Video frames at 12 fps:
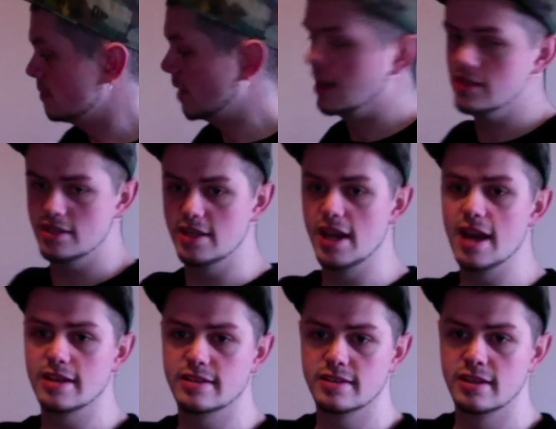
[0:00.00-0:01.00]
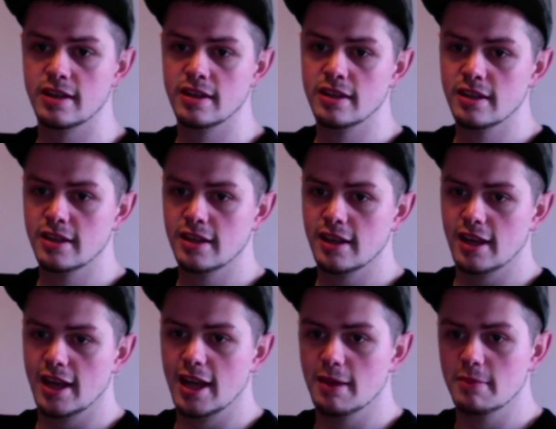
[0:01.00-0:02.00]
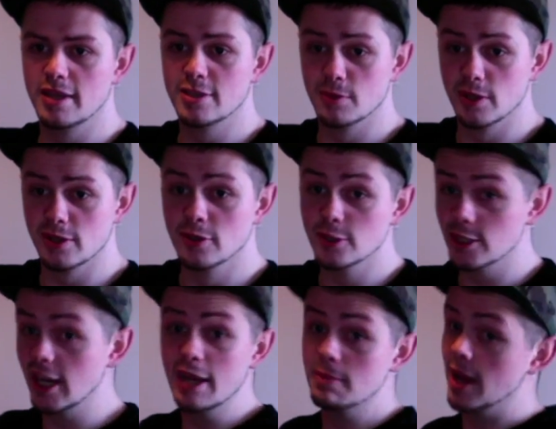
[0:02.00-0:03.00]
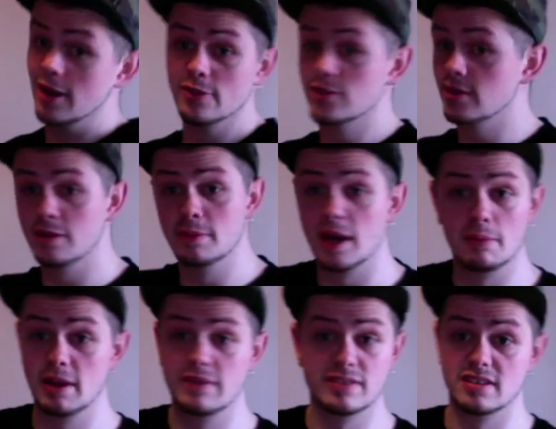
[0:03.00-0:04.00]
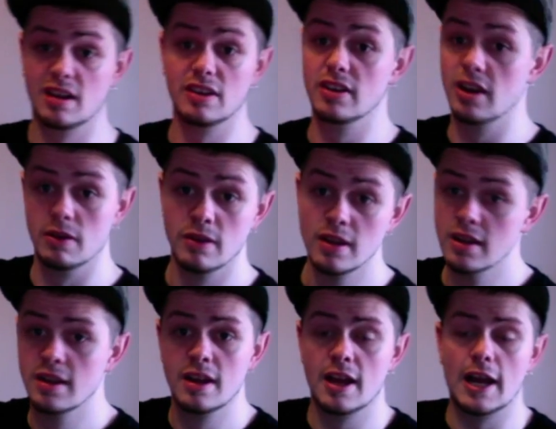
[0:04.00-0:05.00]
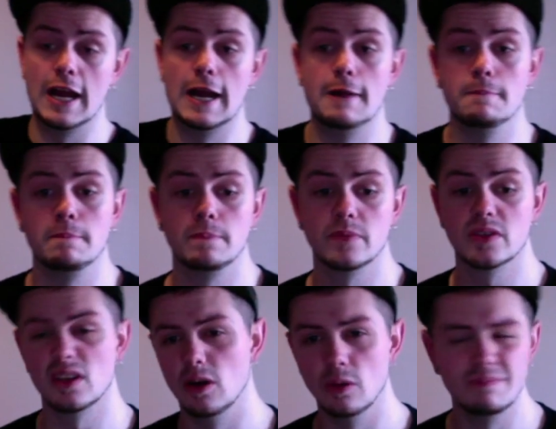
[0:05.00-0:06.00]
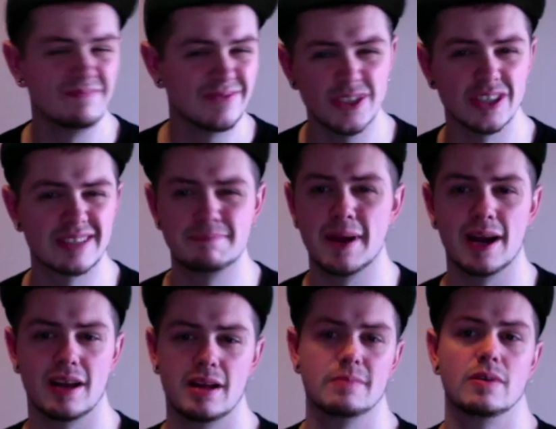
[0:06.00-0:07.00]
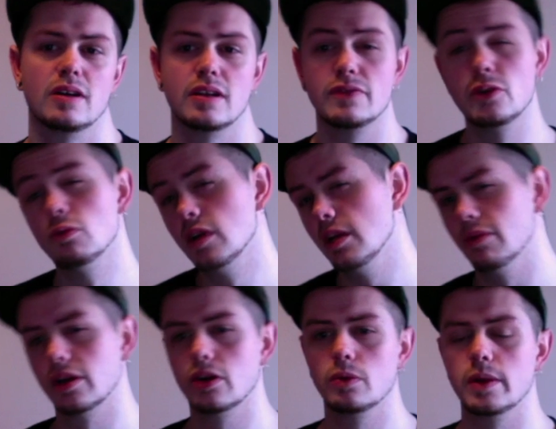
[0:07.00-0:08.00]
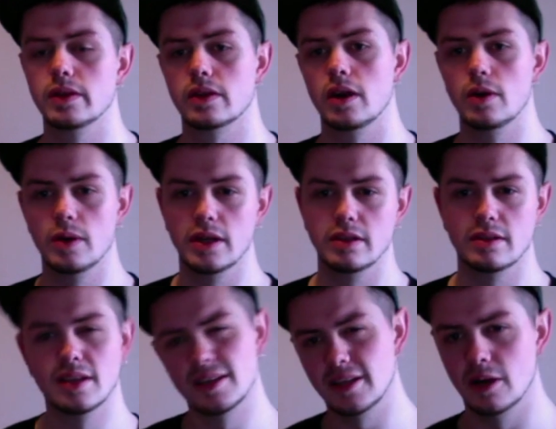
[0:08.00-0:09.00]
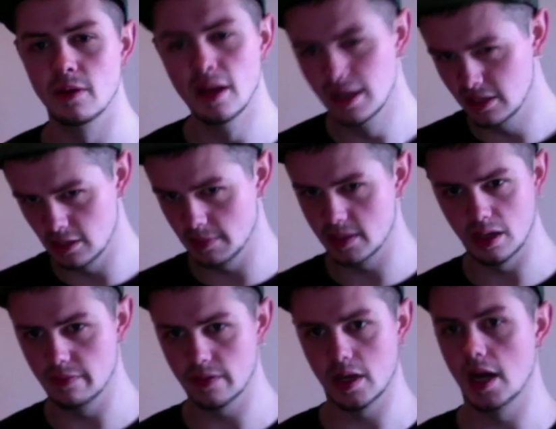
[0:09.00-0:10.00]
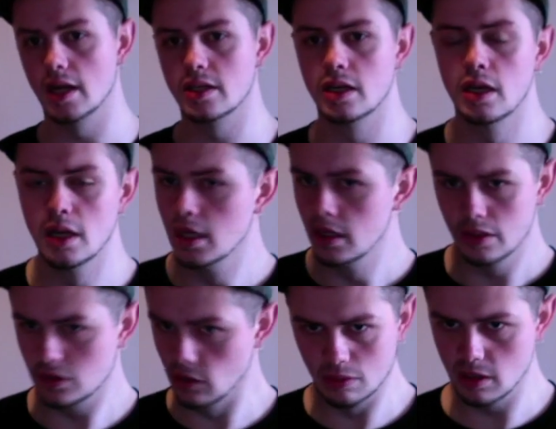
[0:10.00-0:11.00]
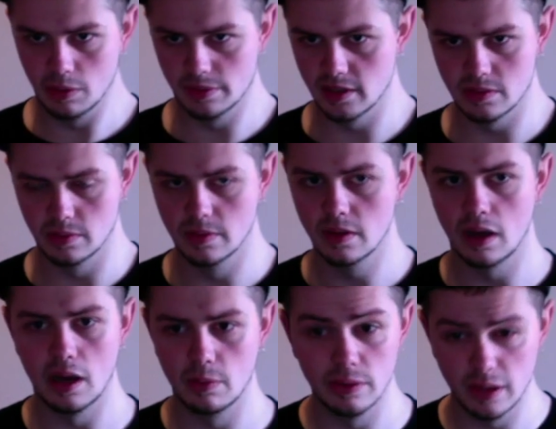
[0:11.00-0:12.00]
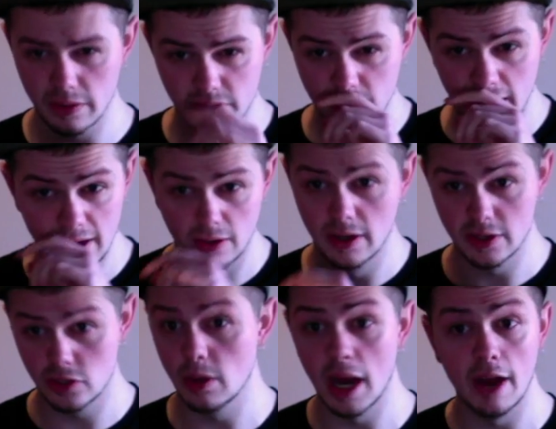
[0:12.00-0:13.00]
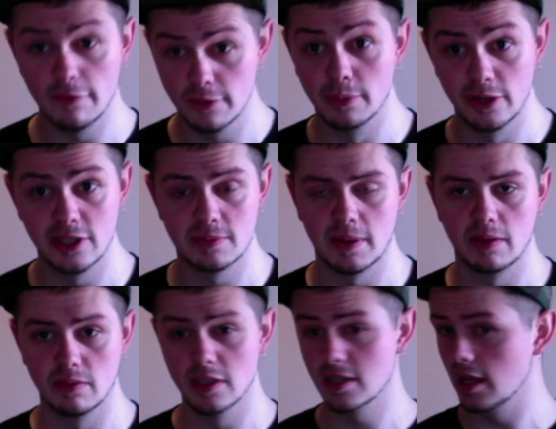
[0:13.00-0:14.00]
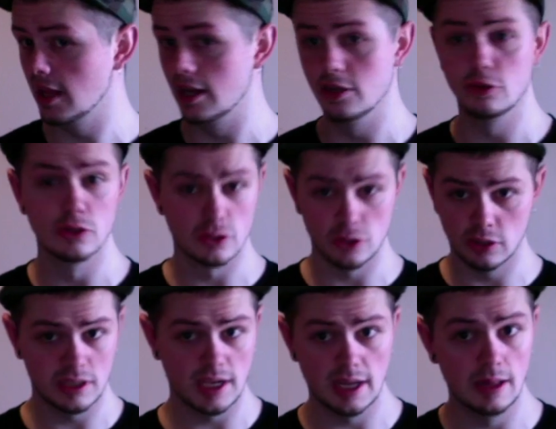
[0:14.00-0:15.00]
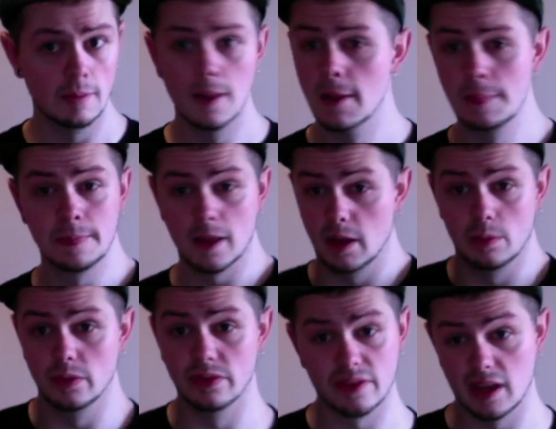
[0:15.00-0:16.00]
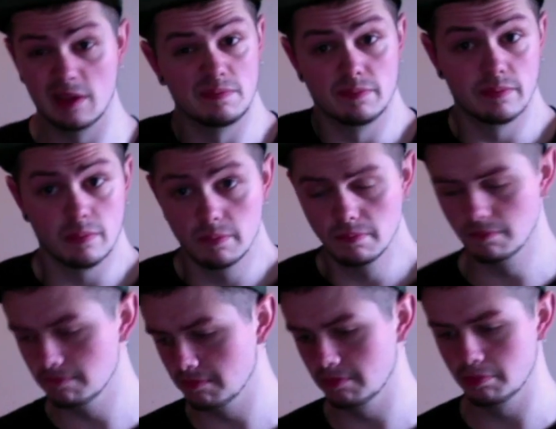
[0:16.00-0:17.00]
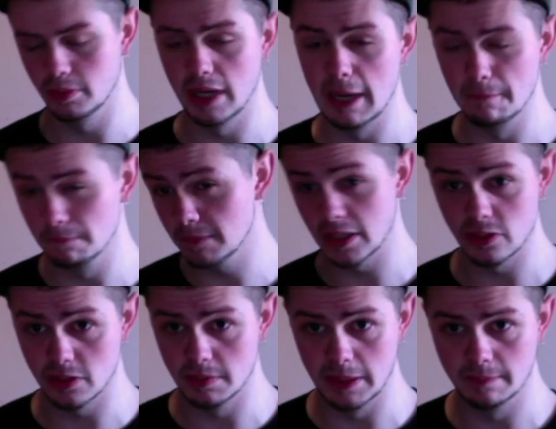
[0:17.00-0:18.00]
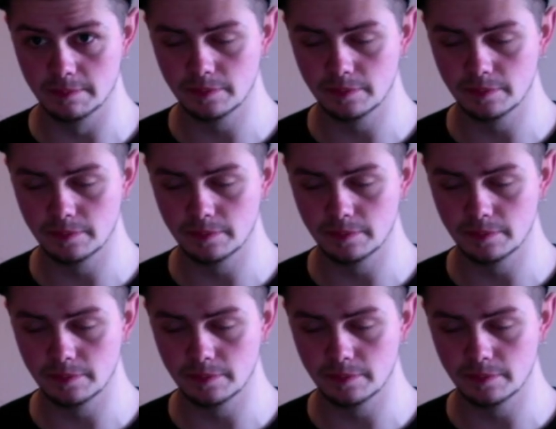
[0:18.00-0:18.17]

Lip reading: badge, yes. Is it worth £180? You better believe it's not. No. So just bear that in mind. If you really want a good winter coat and, you know, you're a bit tight for cash, don't go with this one. I would not say, unless you have the money to spend on resale and you just took the L, I wouldn't say it. But that's just me.